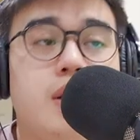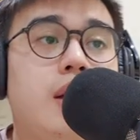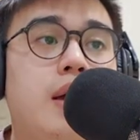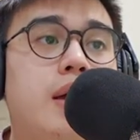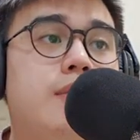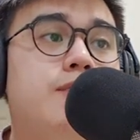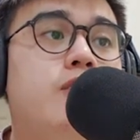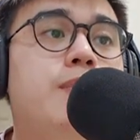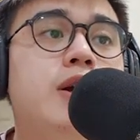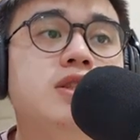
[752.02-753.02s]
And for
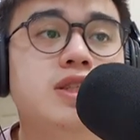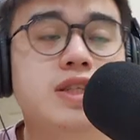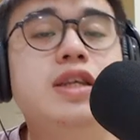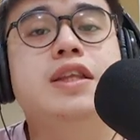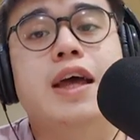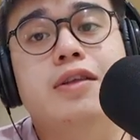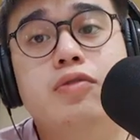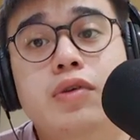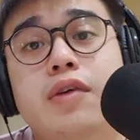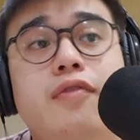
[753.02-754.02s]
part C, they are
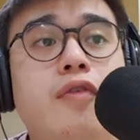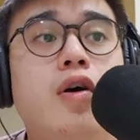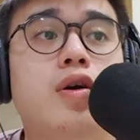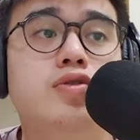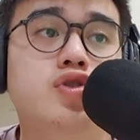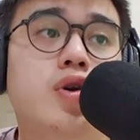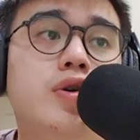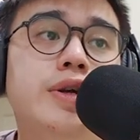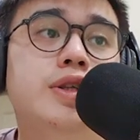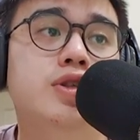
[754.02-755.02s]
looking for
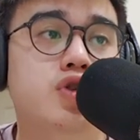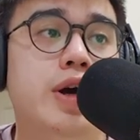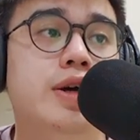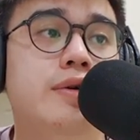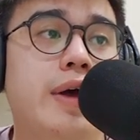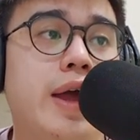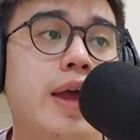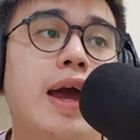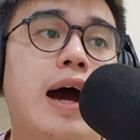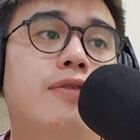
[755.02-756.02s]
drawing the triangle
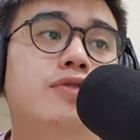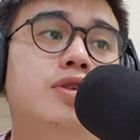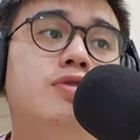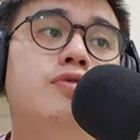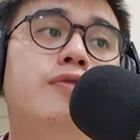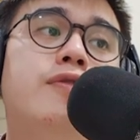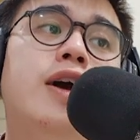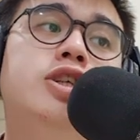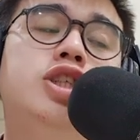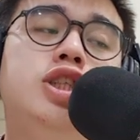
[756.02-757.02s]
A after the
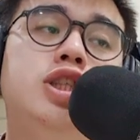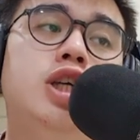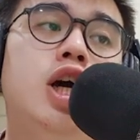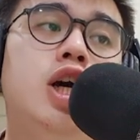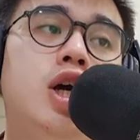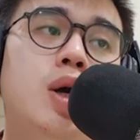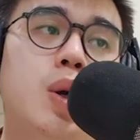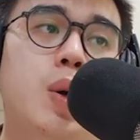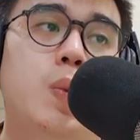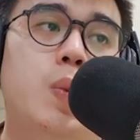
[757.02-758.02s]
reflection,
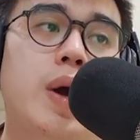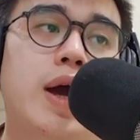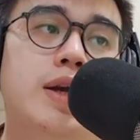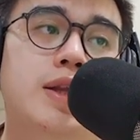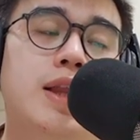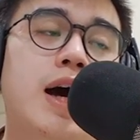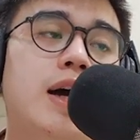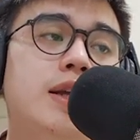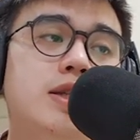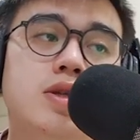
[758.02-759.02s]
where the
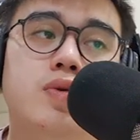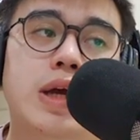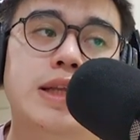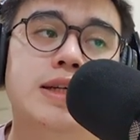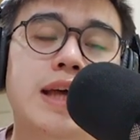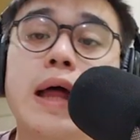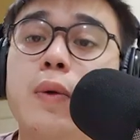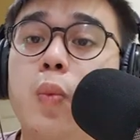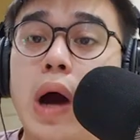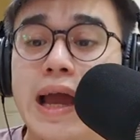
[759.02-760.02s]
line is located at
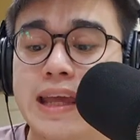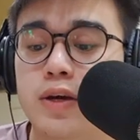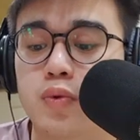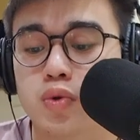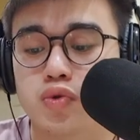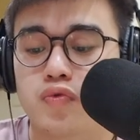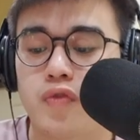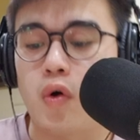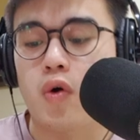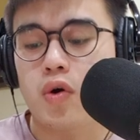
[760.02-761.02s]
y equals to
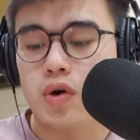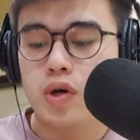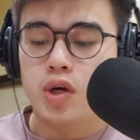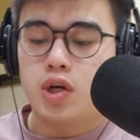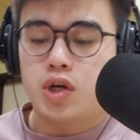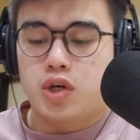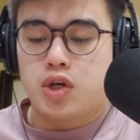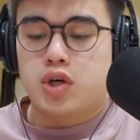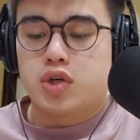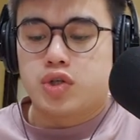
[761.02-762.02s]
4.
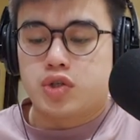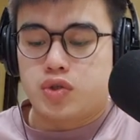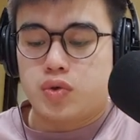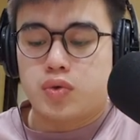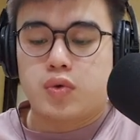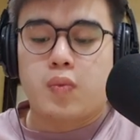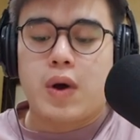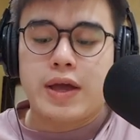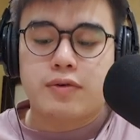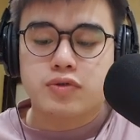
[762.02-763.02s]
So the
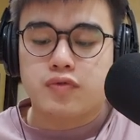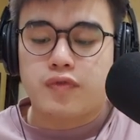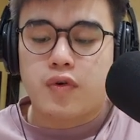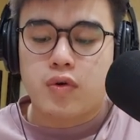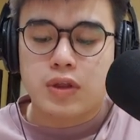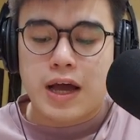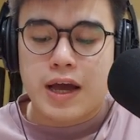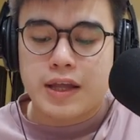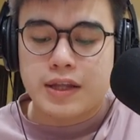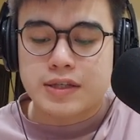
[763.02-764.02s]
y equals to 4
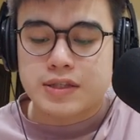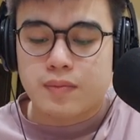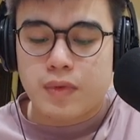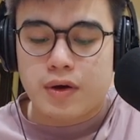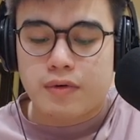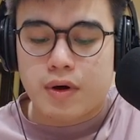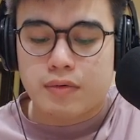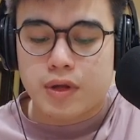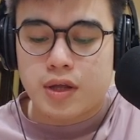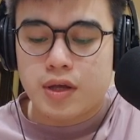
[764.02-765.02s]
line is somewhere around
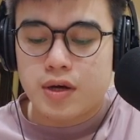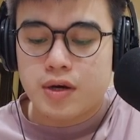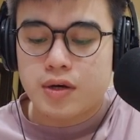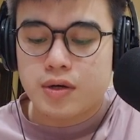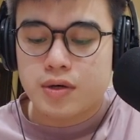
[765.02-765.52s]
here.